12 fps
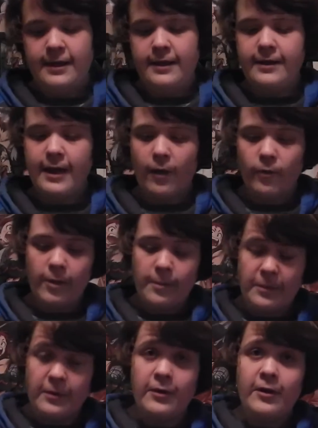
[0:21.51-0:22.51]
Now
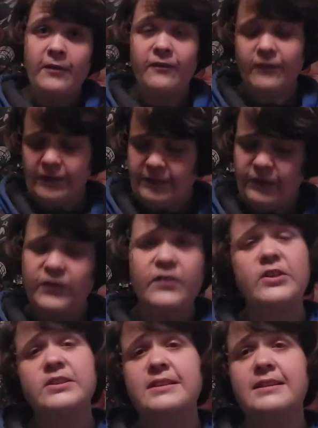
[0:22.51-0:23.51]
for the
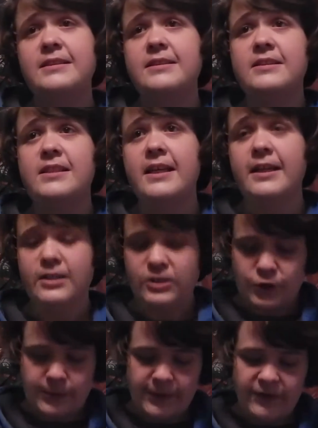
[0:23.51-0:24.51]
first thing,
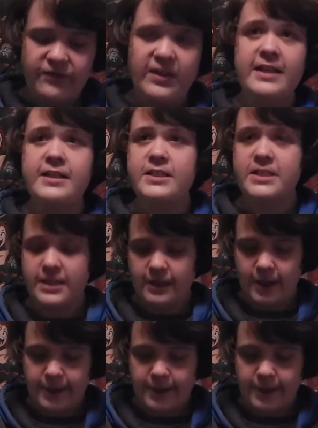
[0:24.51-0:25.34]
to prevent